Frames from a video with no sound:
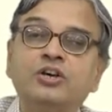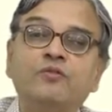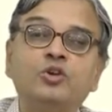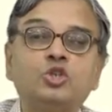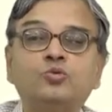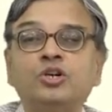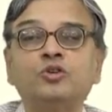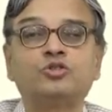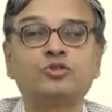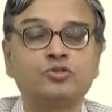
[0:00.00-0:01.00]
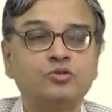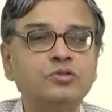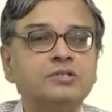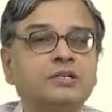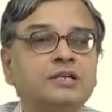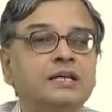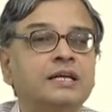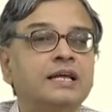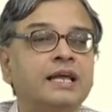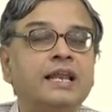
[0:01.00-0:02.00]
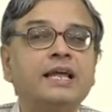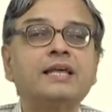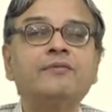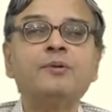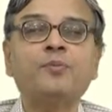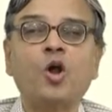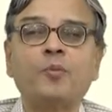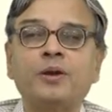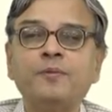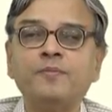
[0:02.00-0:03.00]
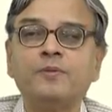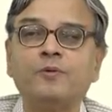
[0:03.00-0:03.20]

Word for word: which one you should use. In a given problem,